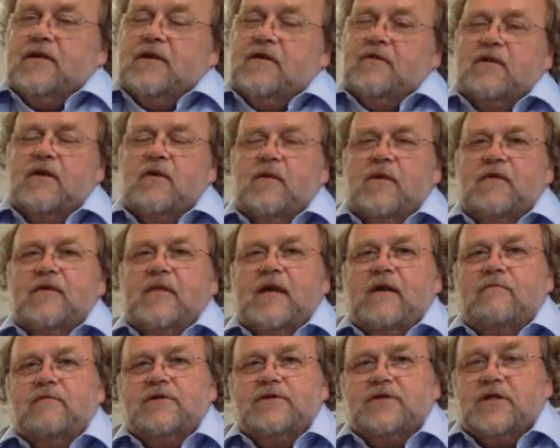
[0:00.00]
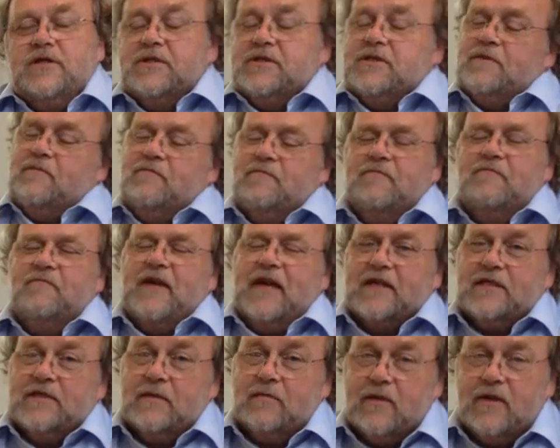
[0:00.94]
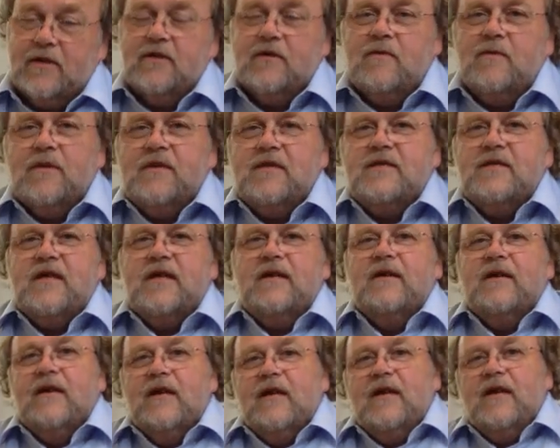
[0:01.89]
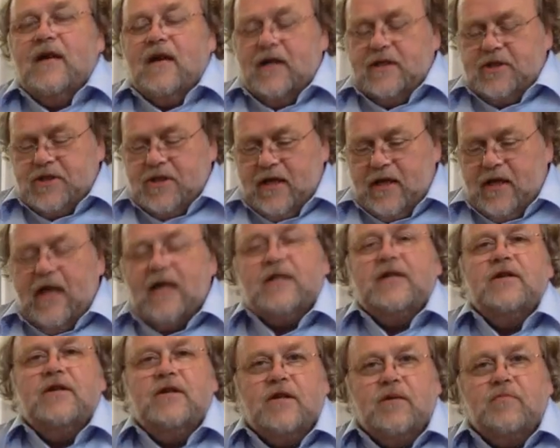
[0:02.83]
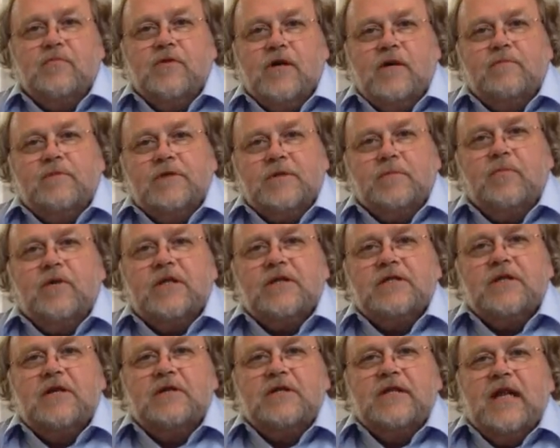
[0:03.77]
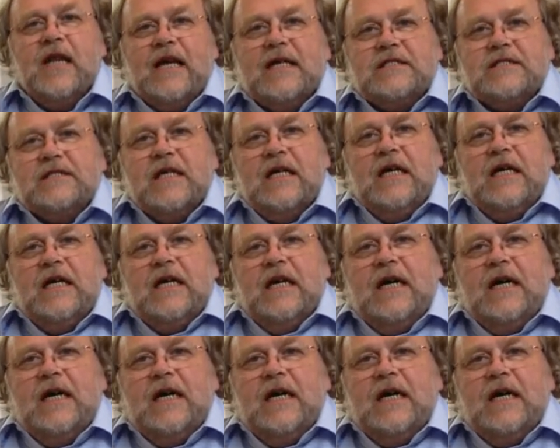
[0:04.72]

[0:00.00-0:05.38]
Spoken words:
I don't know whether they were just facsimile or whether they actually had another purpose, but nonetheless,